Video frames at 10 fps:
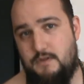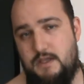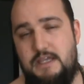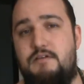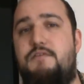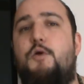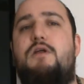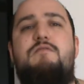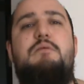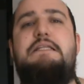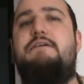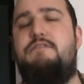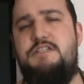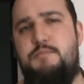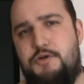Even if you don't even believe in
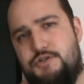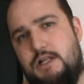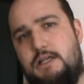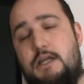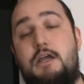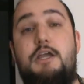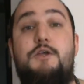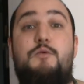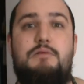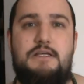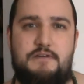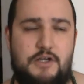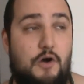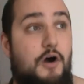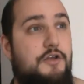spirituality, you don't believe in
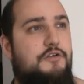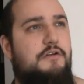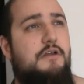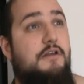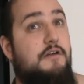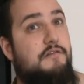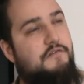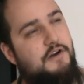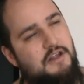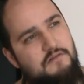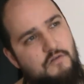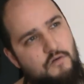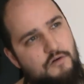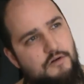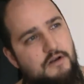God, you're fighting
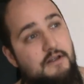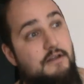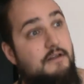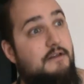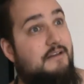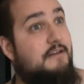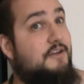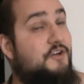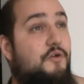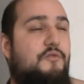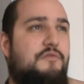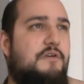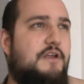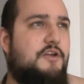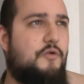for your
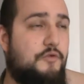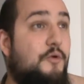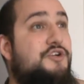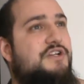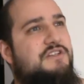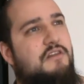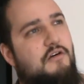own notions and